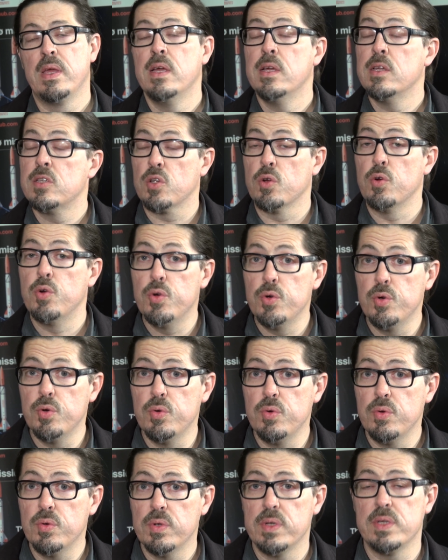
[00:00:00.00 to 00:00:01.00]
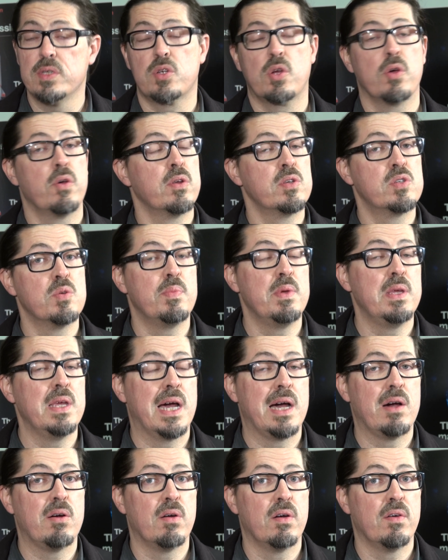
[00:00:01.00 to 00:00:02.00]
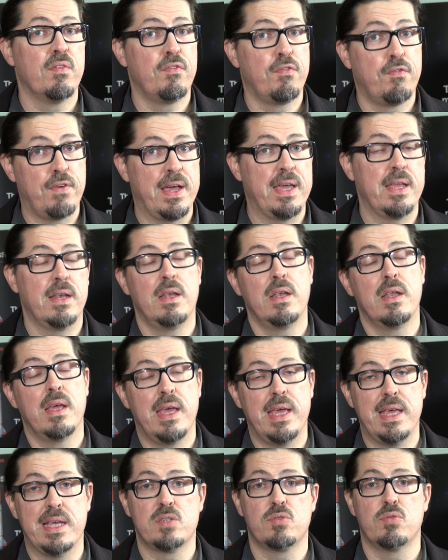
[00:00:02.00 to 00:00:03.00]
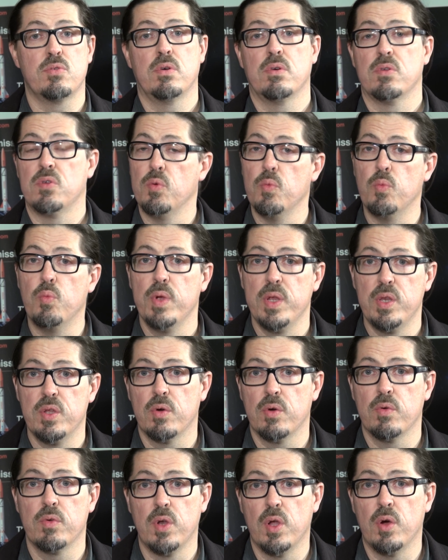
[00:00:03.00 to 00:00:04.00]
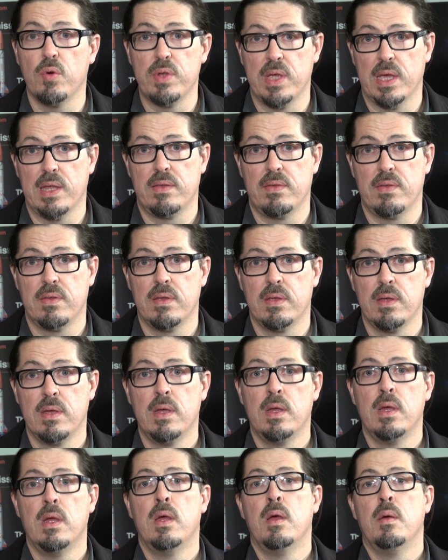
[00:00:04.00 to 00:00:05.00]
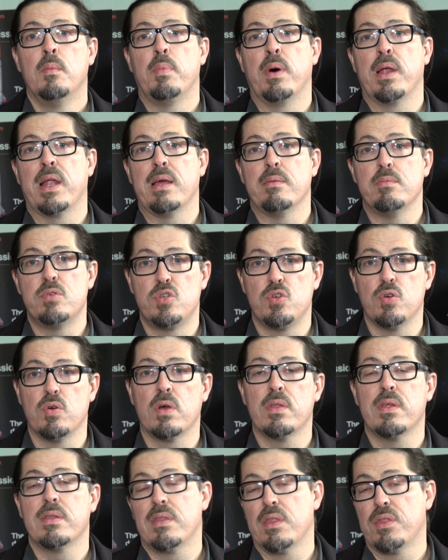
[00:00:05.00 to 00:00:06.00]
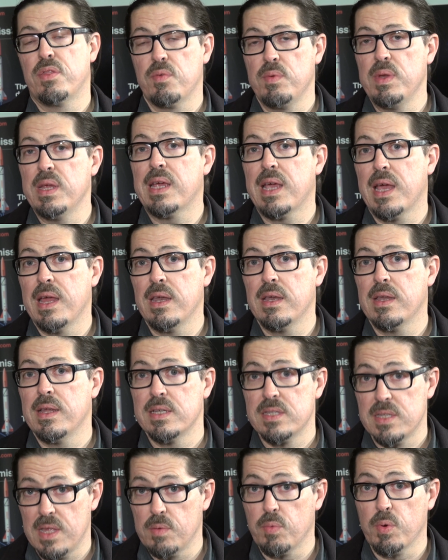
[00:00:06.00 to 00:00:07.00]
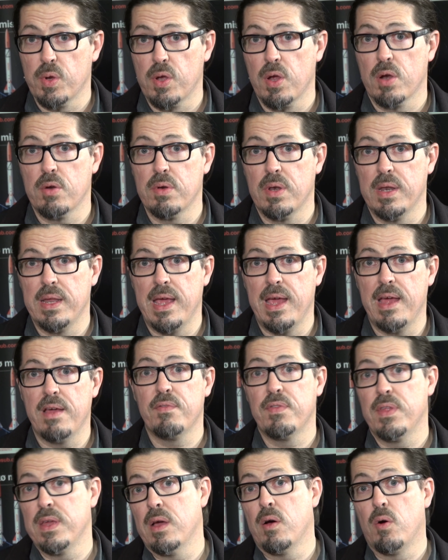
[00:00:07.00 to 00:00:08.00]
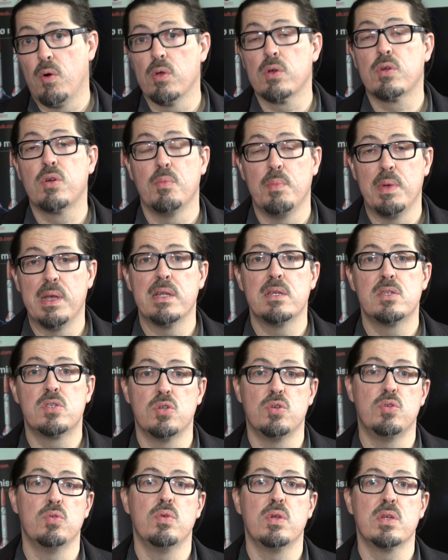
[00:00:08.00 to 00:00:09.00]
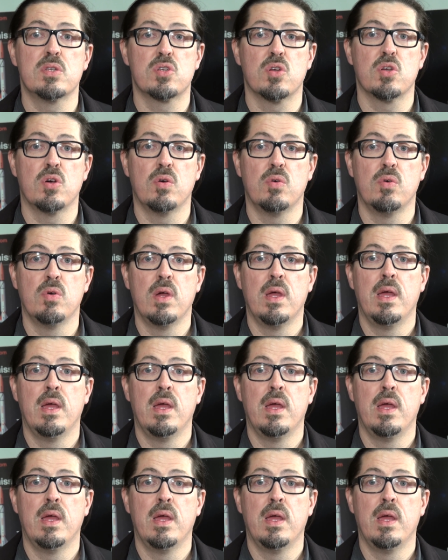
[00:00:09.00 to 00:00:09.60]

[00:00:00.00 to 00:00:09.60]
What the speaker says: So who is going to be our final astronaut, we don't know yet. But I'm sure that the three candidates that we currently have, they are all committed to doing so.